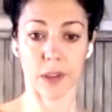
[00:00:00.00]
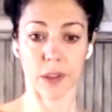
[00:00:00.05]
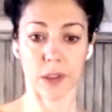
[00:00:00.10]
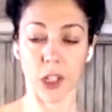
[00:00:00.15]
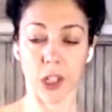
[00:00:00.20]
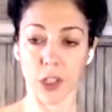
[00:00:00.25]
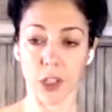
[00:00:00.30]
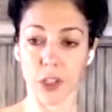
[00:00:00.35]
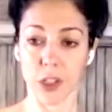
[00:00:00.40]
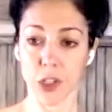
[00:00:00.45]

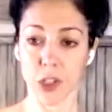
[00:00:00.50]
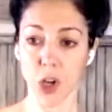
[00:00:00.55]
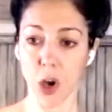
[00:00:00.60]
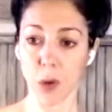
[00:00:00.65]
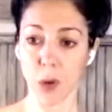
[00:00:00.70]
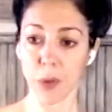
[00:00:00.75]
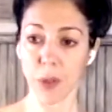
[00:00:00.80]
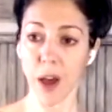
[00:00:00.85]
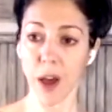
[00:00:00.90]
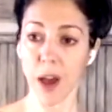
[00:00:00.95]
Turn the
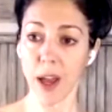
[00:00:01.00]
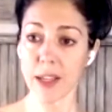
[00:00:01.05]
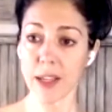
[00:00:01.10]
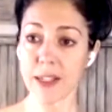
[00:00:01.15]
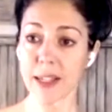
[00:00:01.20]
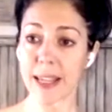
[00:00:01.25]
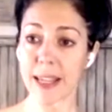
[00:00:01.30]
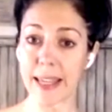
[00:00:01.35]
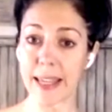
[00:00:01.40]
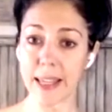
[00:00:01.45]
top
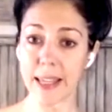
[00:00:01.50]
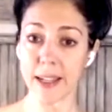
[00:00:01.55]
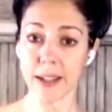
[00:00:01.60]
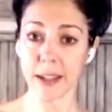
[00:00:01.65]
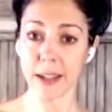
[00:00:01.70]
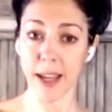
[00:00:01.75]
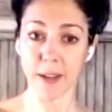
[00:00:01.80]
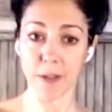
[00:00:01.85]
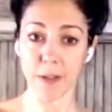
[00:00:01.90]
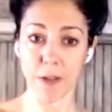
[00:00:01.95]
thighs
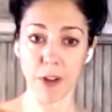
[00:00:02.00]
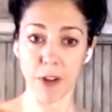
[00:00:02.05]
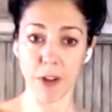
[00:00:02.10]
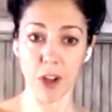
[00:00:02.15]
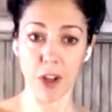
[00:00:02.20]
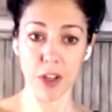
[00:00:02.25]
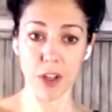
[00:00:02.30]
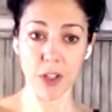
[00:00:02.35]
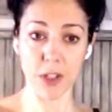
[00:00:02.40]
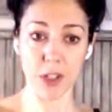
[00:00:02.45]
in at
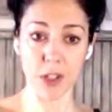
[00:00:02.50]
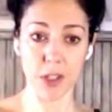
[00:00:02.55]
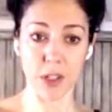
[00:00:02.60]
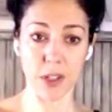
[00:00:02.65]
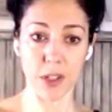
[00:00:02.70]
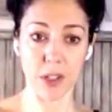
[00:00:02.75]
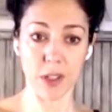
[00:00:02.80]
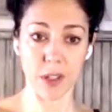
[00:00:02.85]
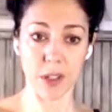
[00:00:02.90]
first.